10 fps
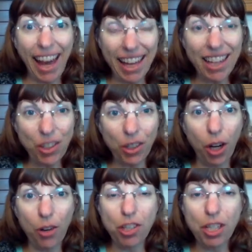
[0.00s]
in your
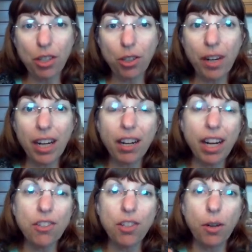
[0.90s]
coaching career.
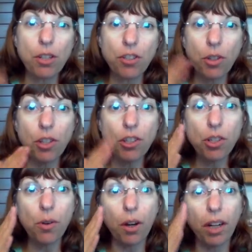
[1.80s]
And so as soon as
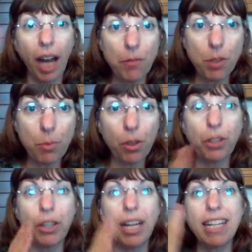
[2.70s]
you are comfortable
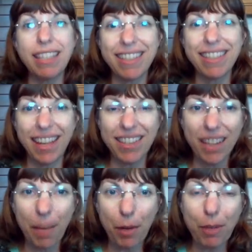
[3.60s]
and you're hitting Success
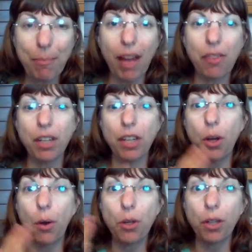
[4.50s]
Club every month and you
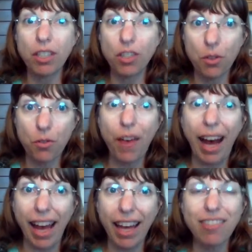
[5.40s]
know you can do
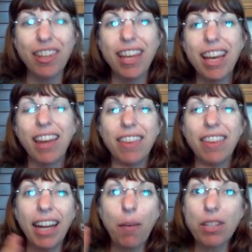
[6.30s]
5,
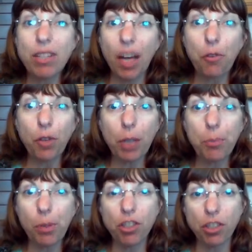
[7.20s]
then I would definitely
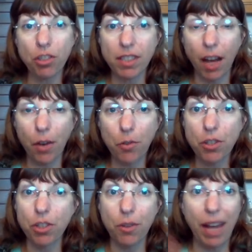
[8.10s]
push yourself
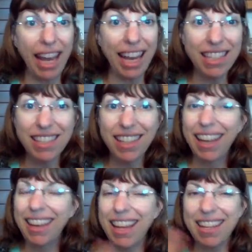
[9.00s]
to do 8,
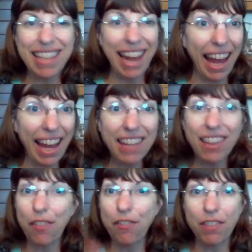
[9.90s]
then 10,
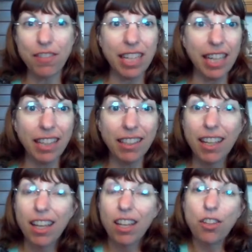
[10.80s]
then 15,
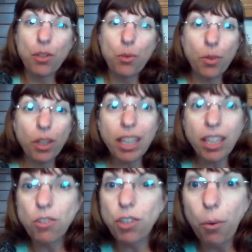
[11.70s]
because
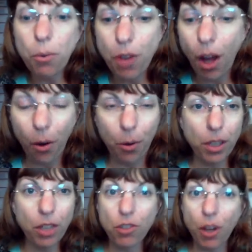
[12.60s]
you don't know.
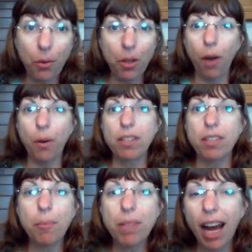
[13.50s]
You don't know. And
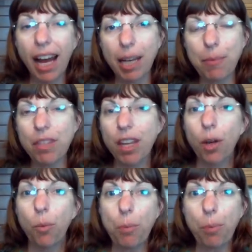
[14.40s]
sometimes
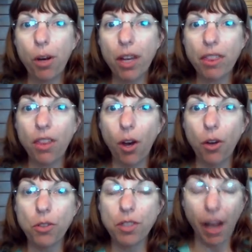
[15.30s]
we put those